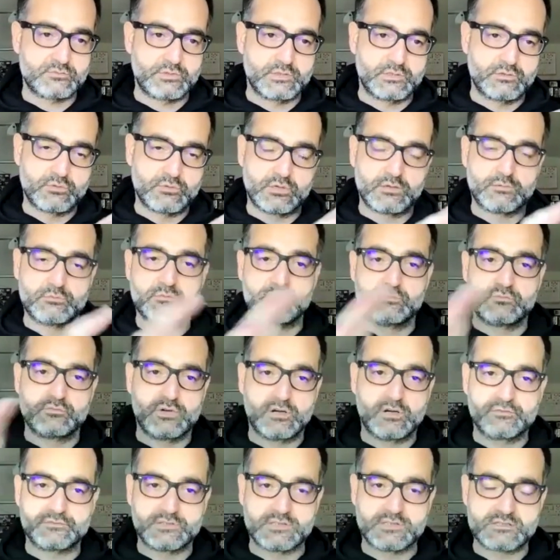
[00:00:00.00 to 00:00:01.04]
We do a
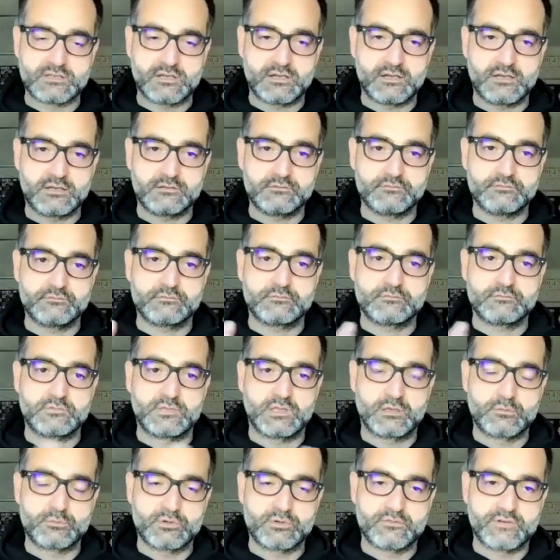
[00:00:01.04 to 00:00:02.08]
rough design,
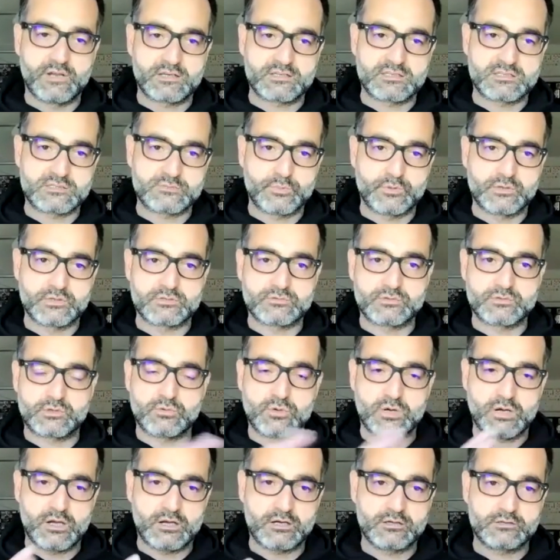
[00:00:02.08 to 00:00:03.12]
number of access points
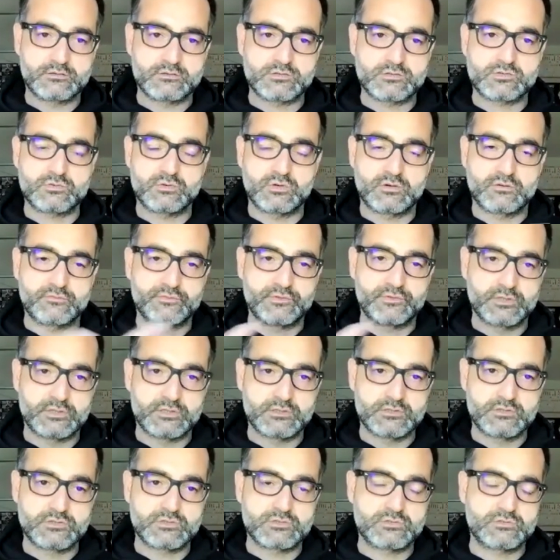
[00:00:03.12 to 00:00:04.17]
required, square
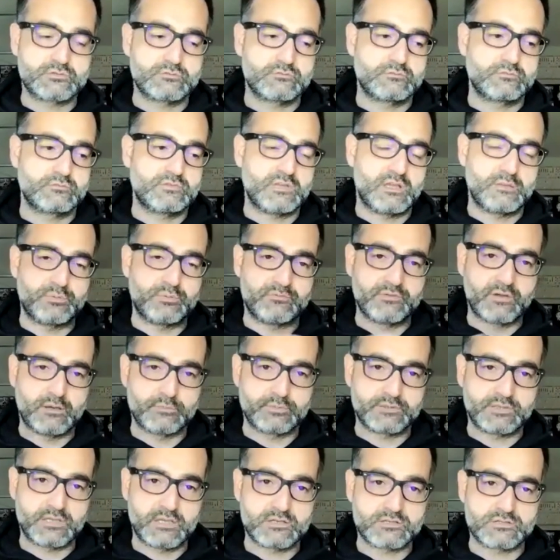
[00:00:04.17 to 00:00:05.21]
footage, type of
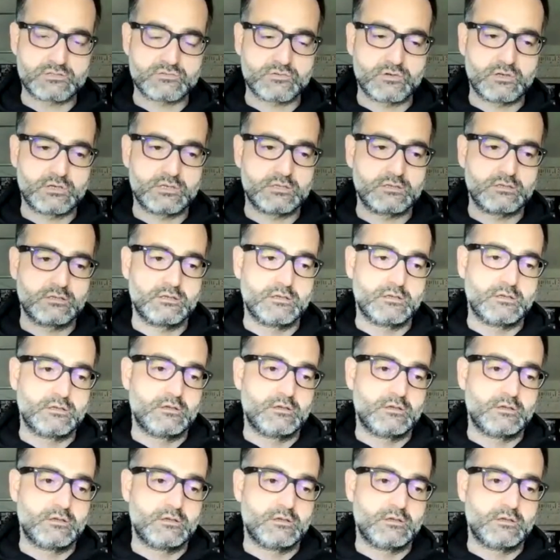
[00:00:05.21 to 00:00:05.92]
applications running.